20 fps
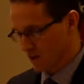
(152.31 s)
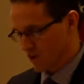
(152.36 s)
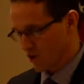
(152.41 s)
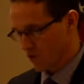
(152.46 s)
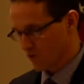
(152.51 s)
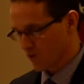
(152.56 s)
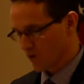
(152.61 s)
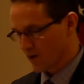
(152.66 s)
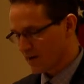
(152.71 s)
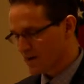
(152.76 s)

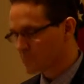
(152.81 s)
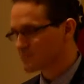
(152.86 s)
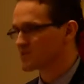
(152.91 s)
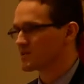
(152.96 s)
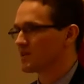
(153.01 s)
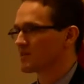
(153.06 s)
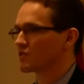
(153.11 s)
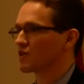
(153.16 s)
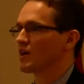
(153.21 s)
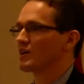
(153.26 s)
over
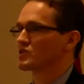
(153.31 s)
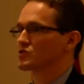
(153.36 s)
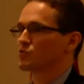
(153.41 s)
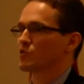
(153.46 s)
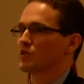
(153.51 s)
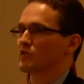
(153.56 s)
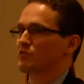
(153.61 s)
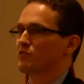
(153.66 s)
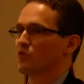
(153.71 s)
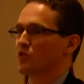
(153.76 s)
80% of Groton's
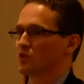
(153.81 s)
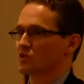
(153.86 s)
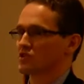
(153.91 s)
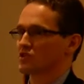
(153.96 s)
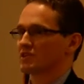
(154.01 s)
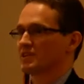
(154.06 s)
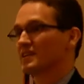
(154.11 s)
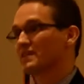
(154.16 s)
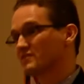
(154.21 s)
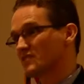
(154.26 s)

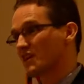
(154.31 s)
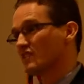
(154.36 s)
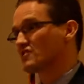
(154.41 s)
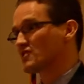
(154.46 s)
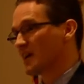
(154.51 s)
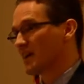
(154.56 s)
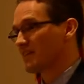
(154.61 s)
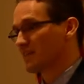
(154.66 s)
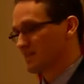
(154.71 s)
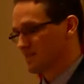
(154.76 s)
workforce lives
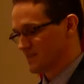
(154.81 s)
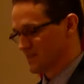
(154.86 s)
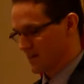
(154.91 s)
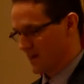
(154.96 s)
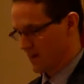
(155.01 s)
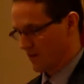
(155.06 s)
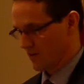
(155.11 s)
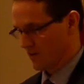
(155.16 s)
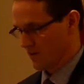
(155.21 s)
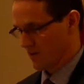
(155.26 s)
outside of the
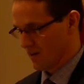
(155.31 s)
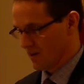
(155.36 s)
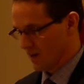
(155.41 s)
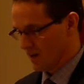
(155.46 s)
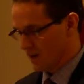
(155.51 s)
town.